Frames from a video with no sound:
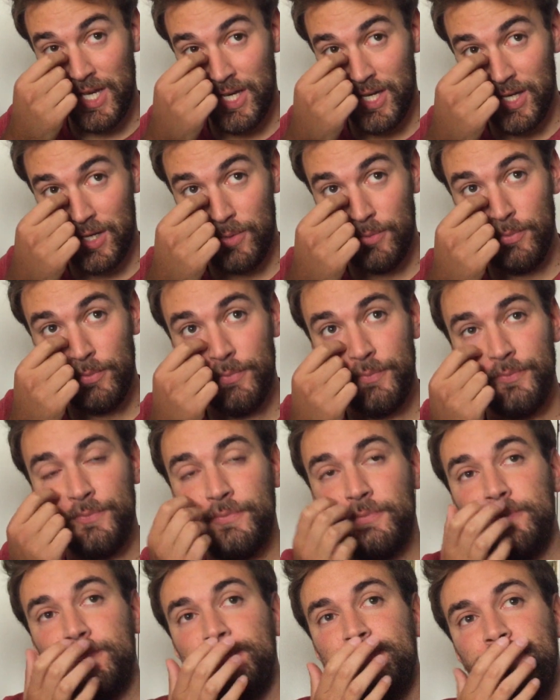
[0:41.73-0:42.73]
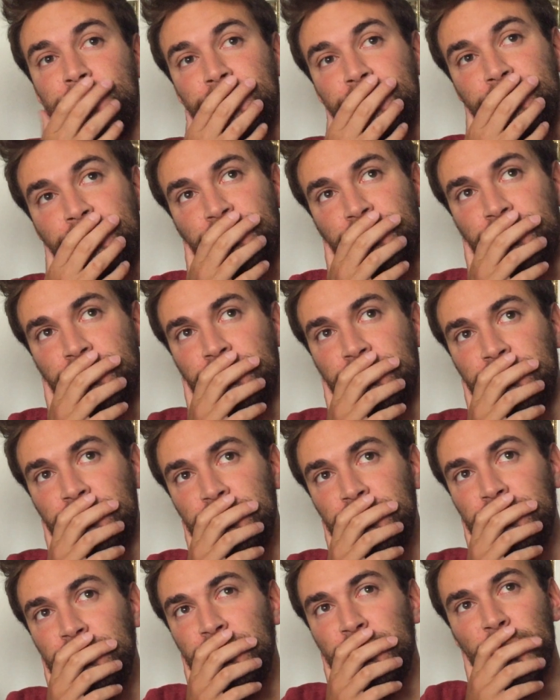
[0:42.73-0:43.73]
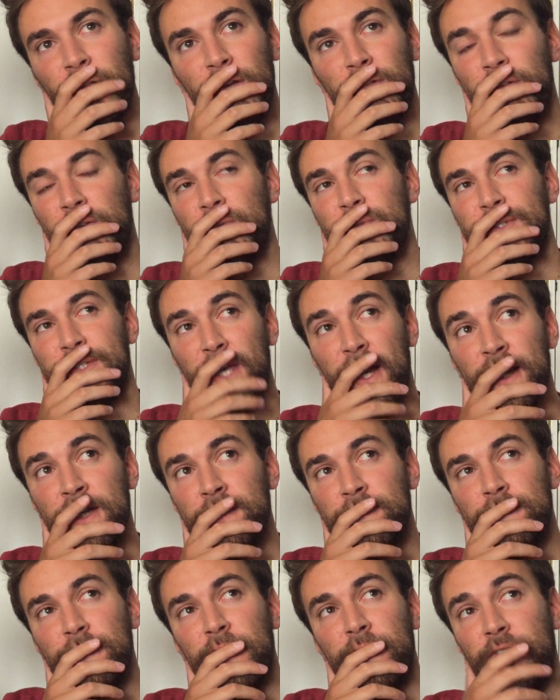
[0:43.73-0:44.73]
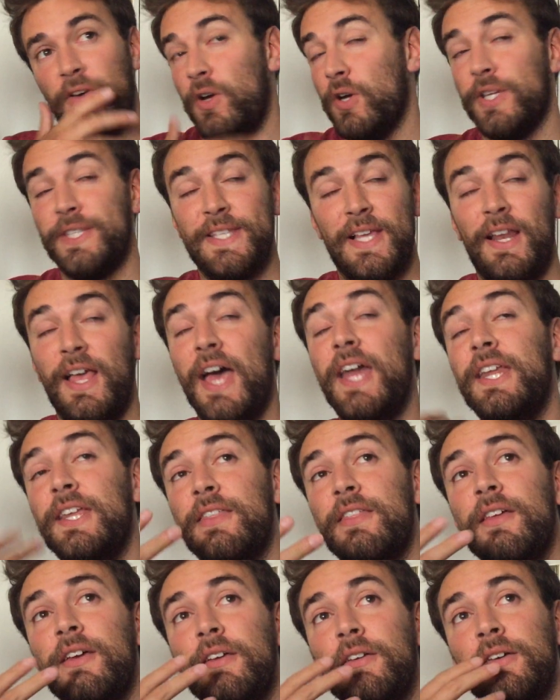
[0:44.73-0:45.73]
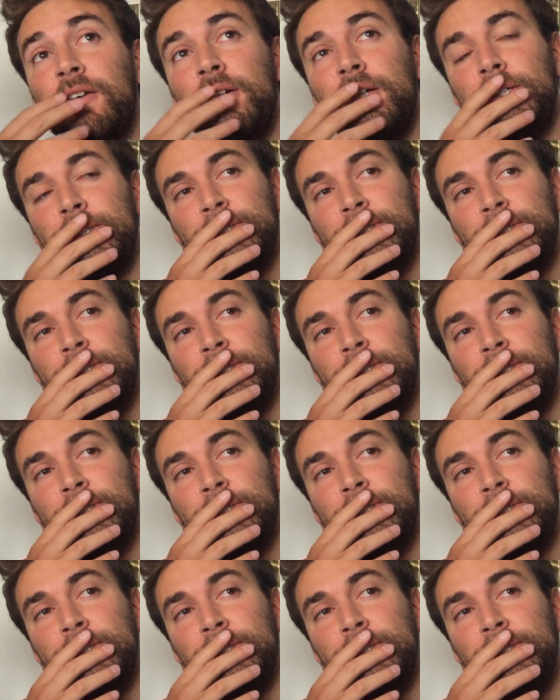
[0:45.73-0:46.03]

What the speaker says: I felt safe and I felt I could tell her anything.